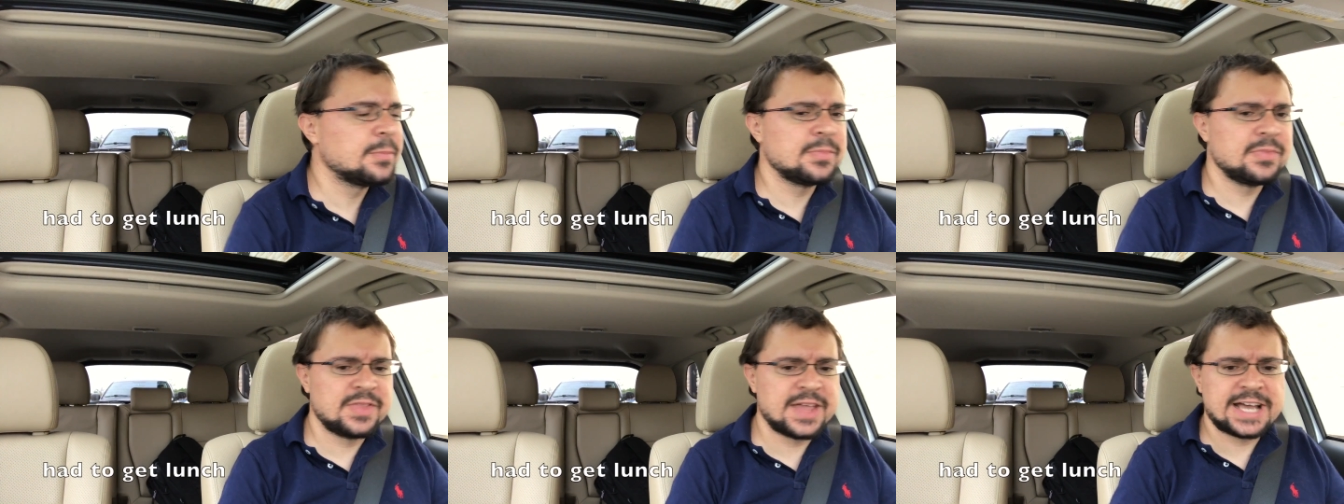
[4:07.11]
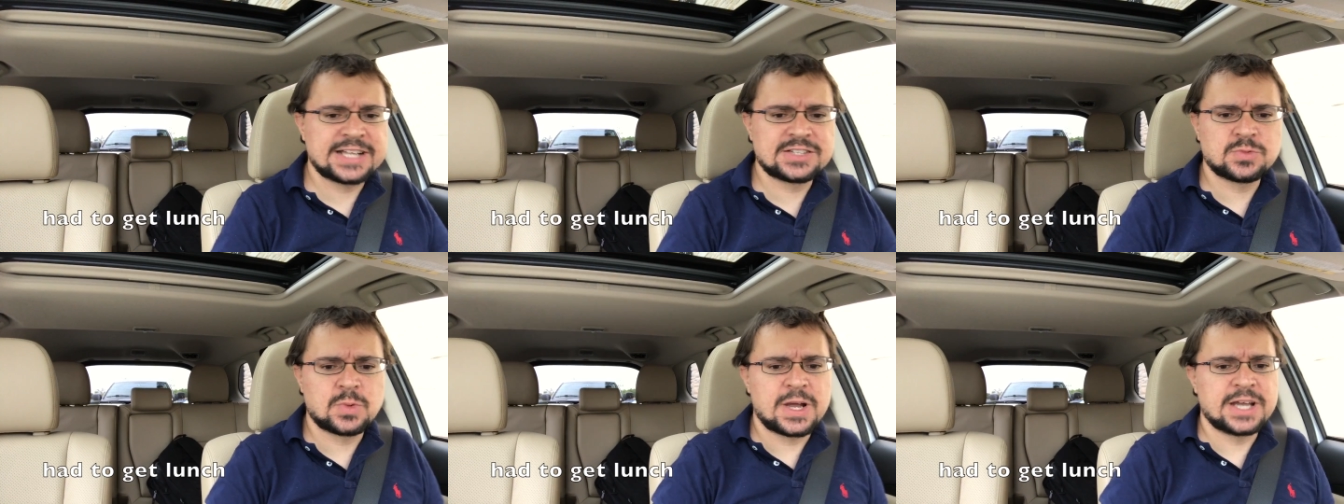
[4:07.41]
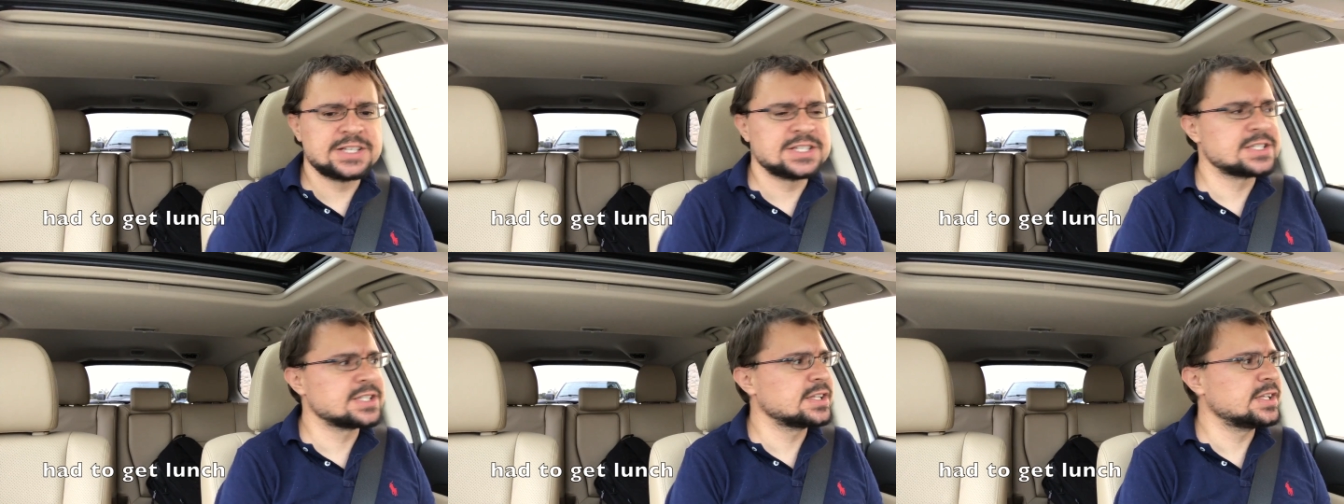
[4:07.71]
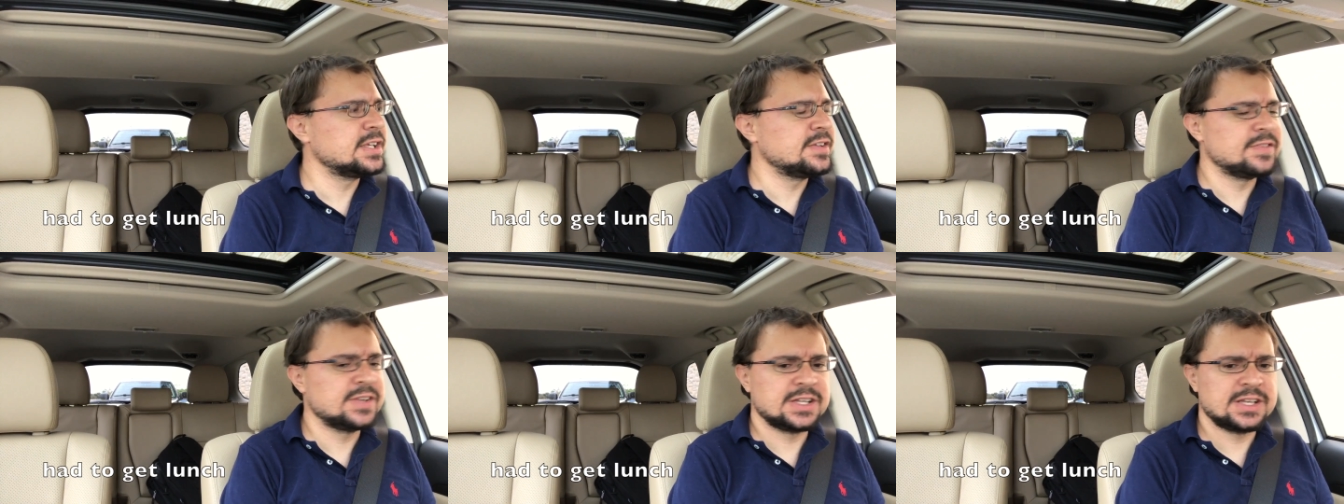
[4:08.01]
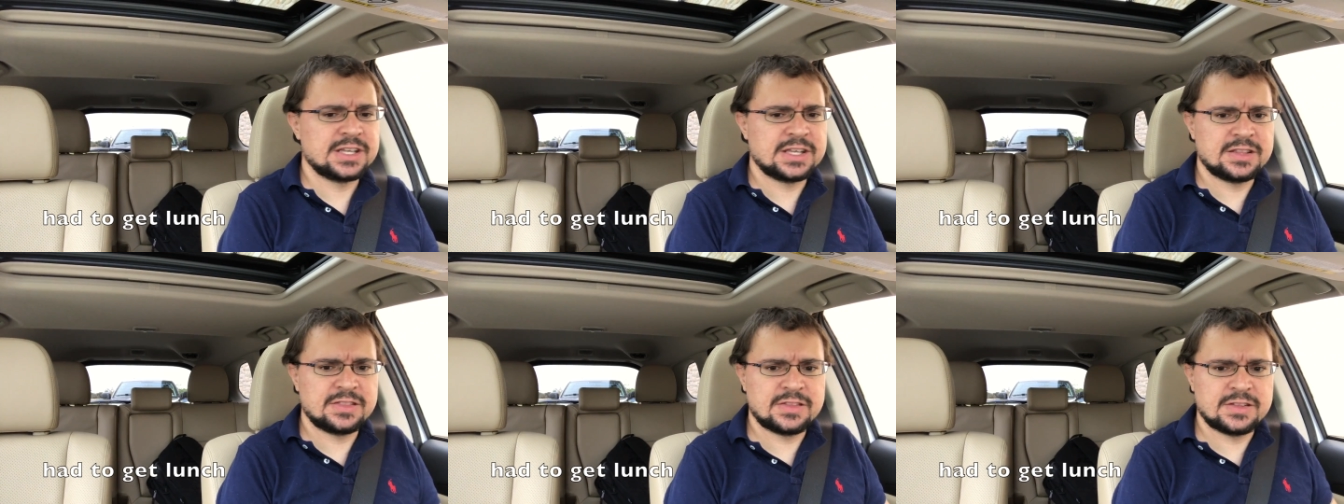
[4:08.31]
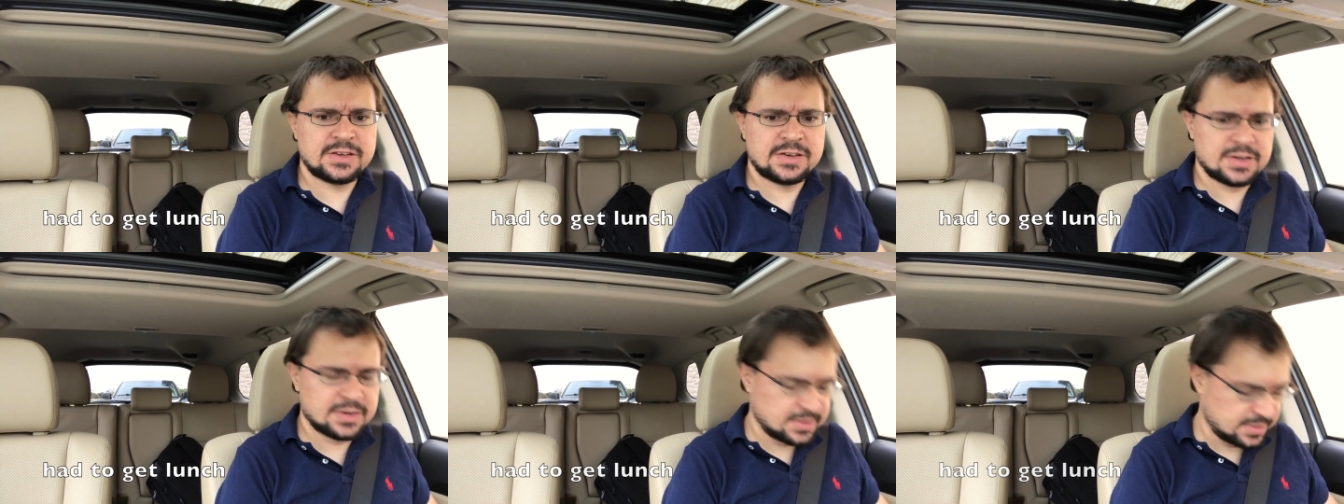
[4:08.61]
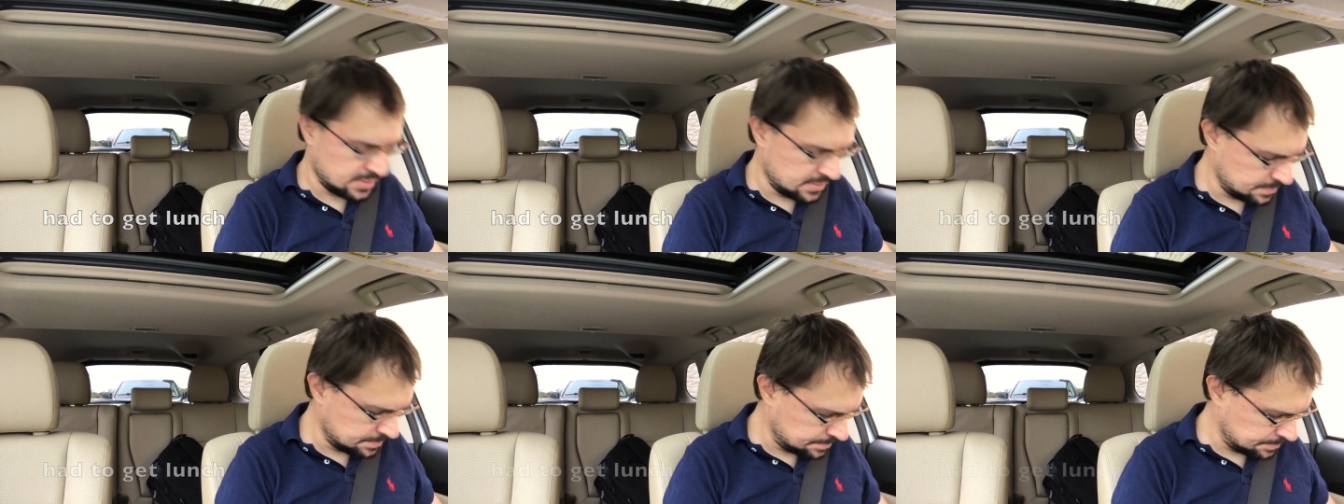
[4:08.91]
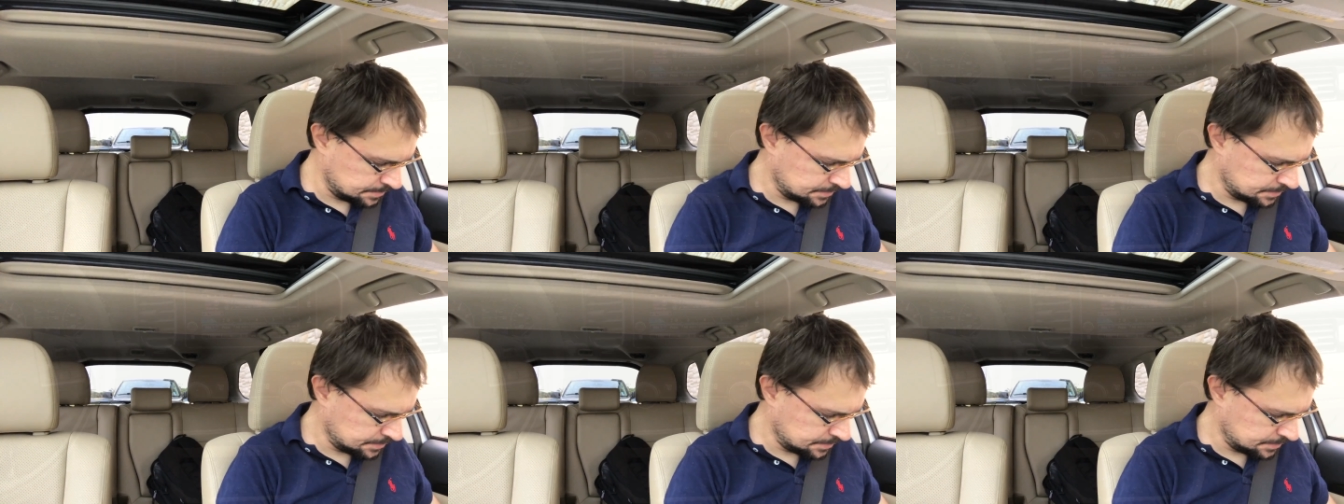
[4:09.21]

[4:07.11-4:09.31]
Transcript: that's why I just leave it in the Neural.